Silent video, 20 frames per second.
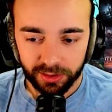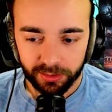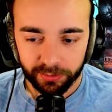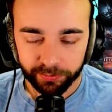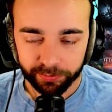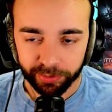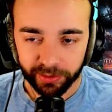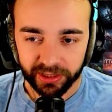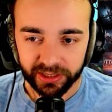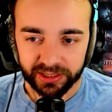
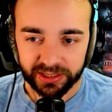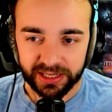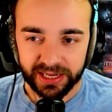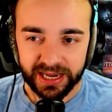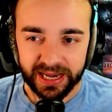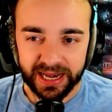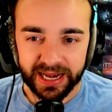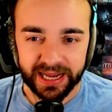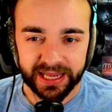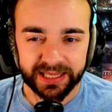but
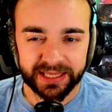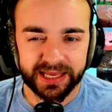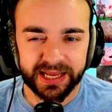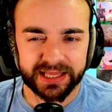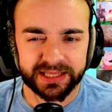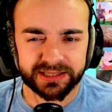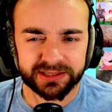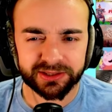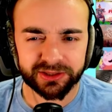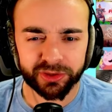I
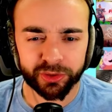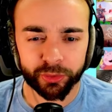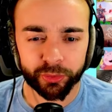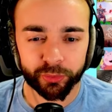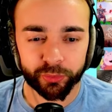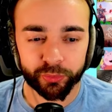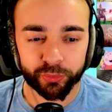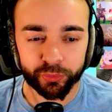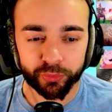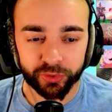got
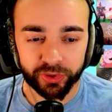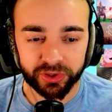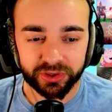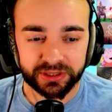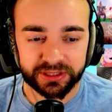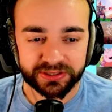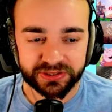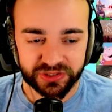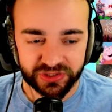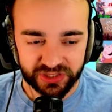
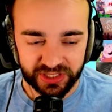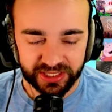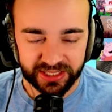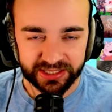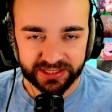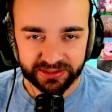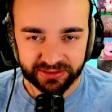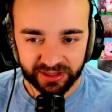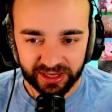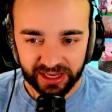really sick
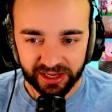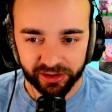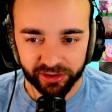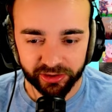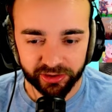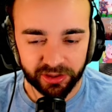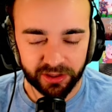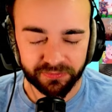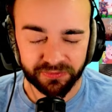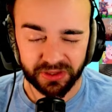and
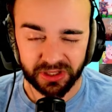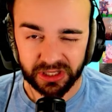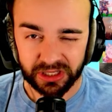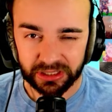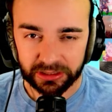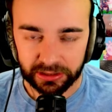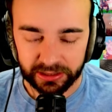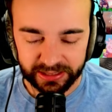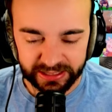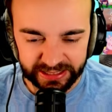tired of the
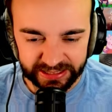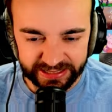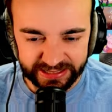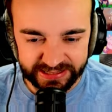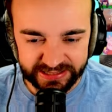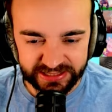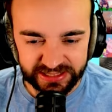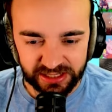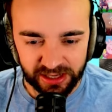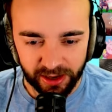
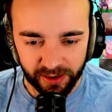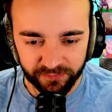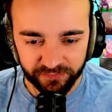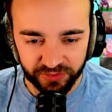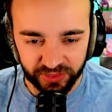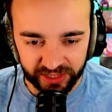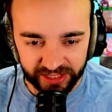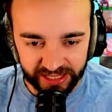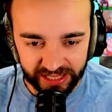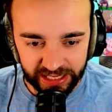clunkiness of
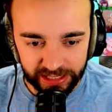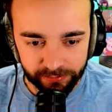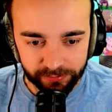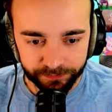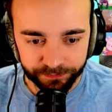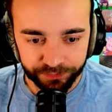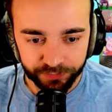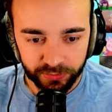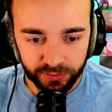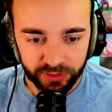the
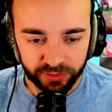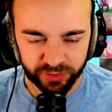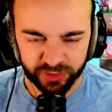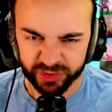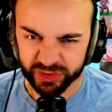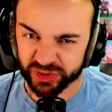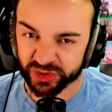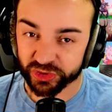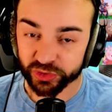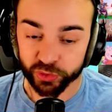game. The
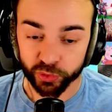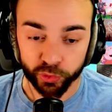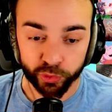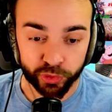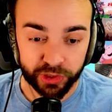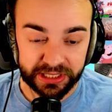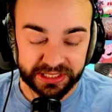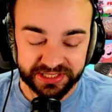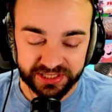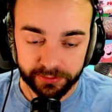
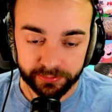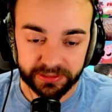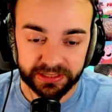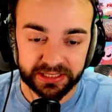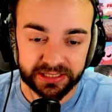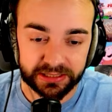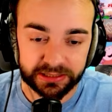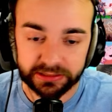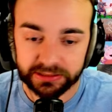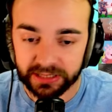story to me
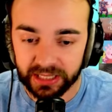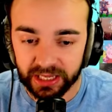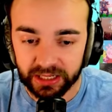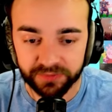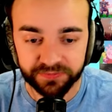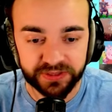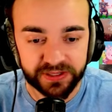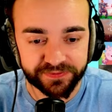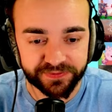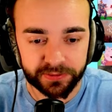in a lot
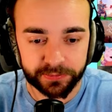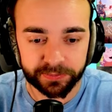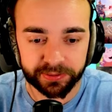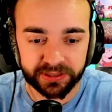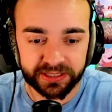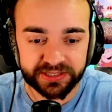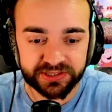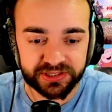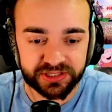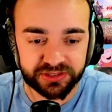of different
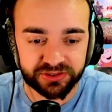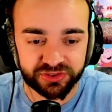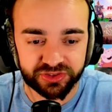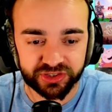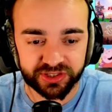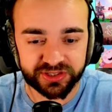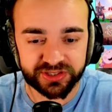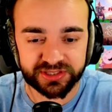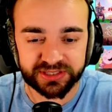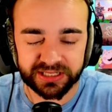places
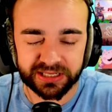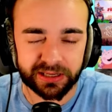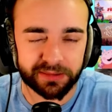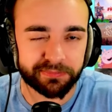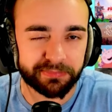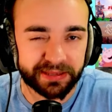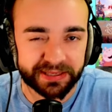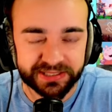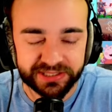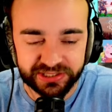just didn't
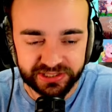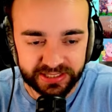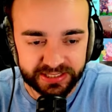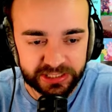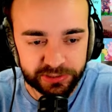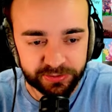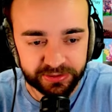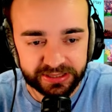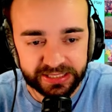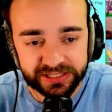make
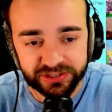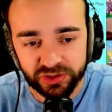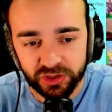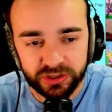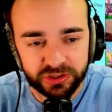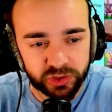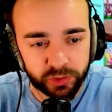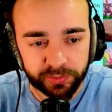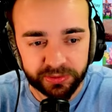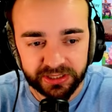sense, but that's
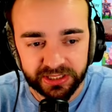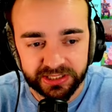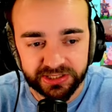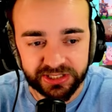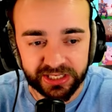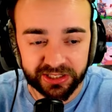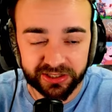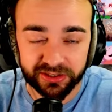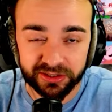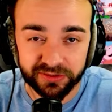also because
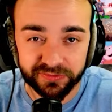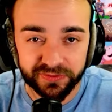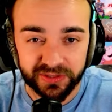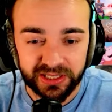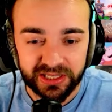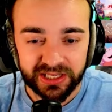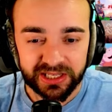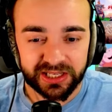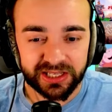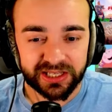I could have
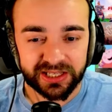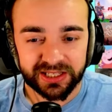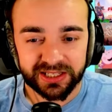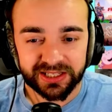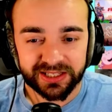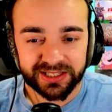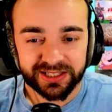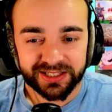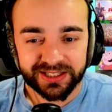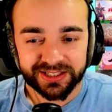
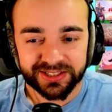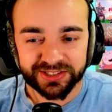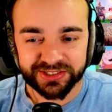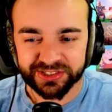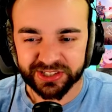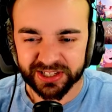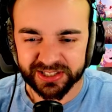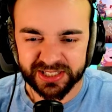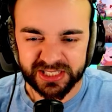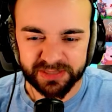
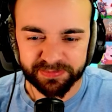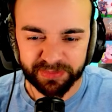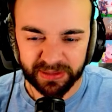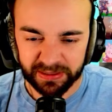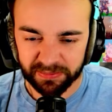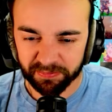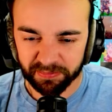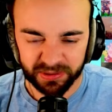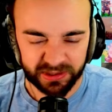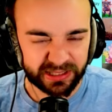just
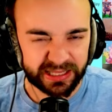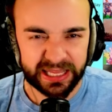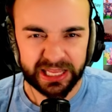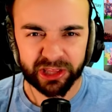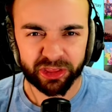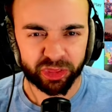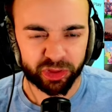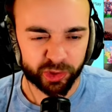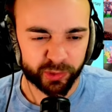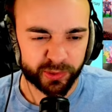been playing
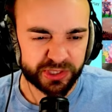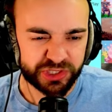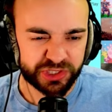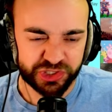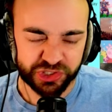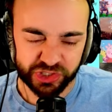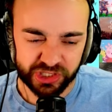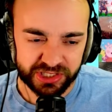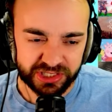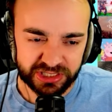through it
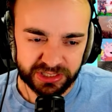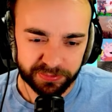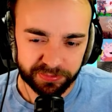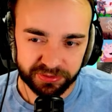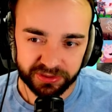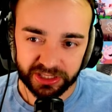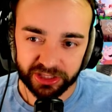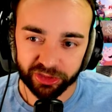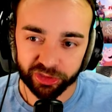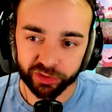just to
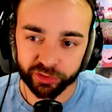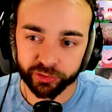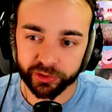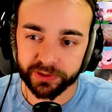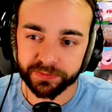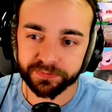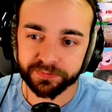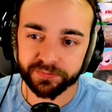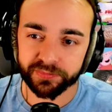play through it.